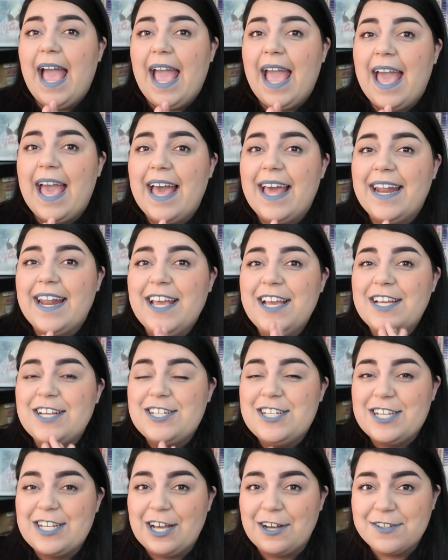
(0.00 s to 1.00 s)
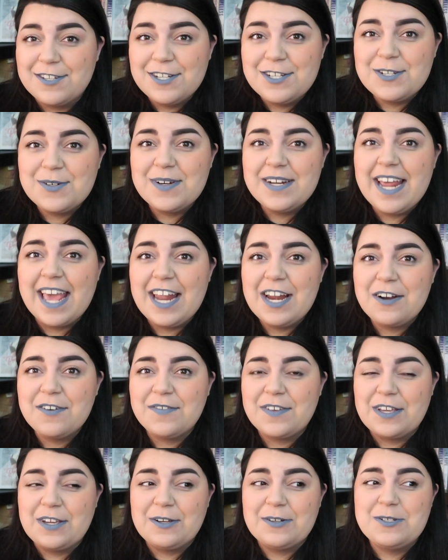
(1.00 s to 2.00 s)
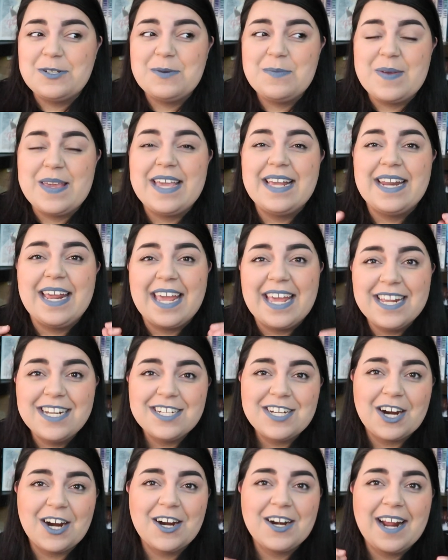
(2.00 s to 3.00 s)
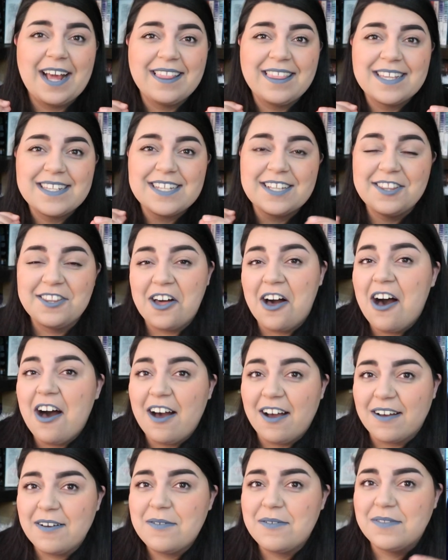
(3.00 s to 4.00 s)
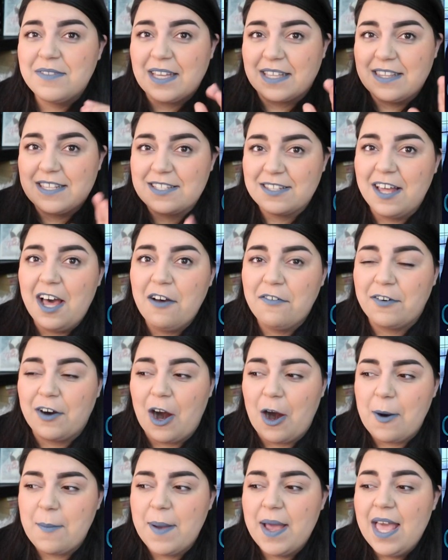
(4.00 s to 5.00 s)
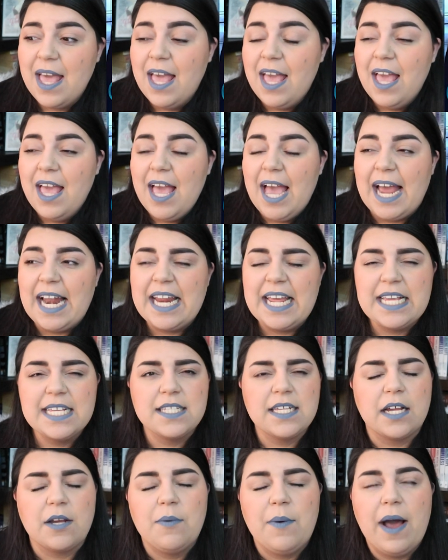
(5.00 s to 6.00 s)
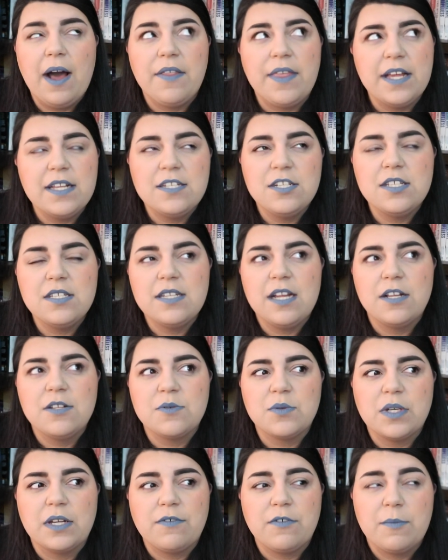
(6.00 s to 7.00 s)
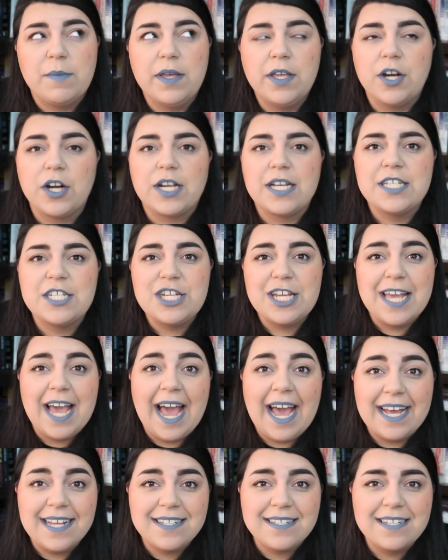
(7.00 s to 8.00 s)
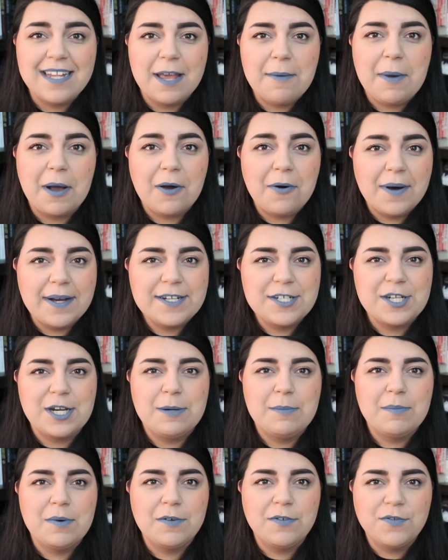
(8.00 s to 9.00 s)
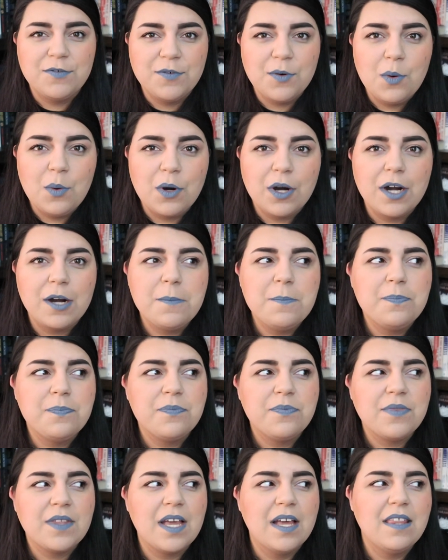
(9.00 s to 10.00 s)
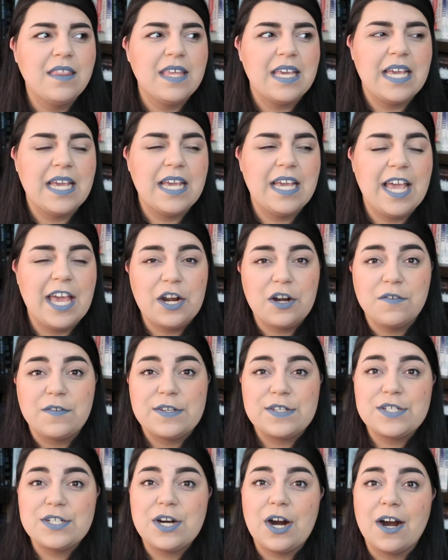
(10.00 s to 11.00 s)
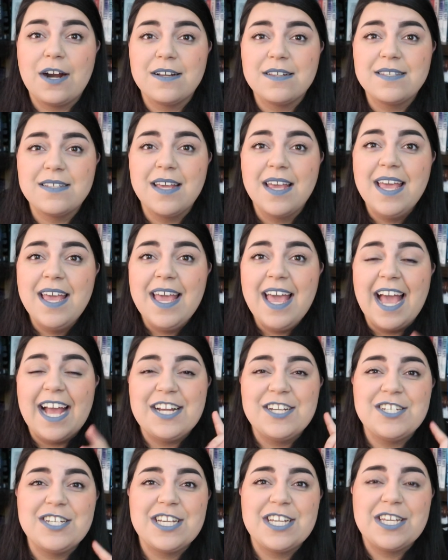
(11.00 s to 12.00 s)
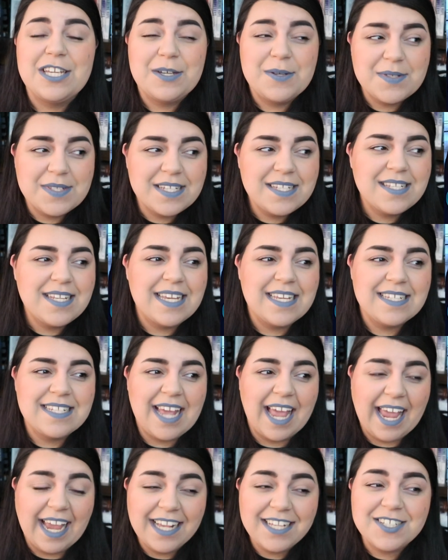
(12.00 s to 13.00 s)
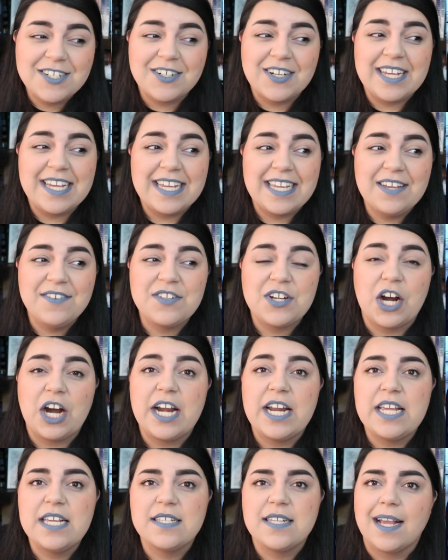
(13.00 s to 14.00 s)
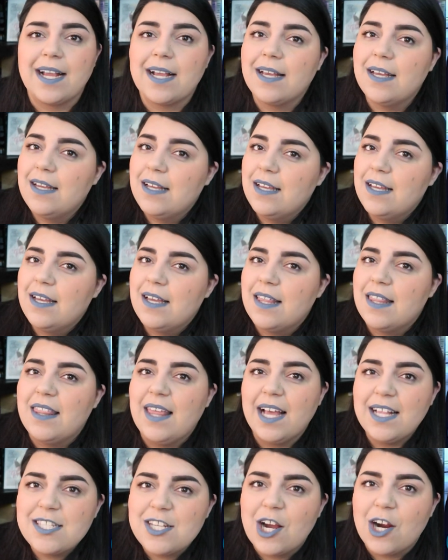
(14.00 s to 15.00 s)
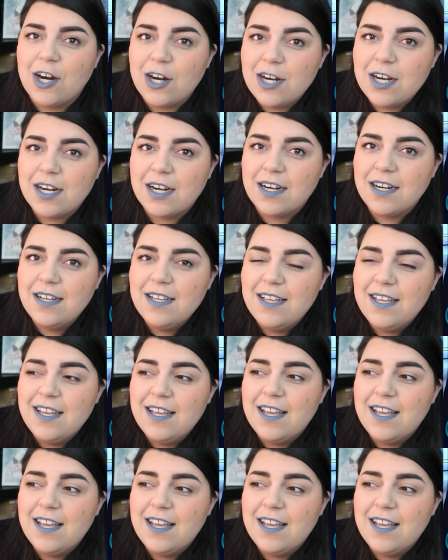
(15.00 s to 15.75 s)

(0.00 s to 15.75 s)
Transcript: and she goes into an interview to be an intern at this law like this law firm and he's like wow that just sounds really familiar because she asked him a question before the interview starts and she uses his answer he gives her and he's like, that's her.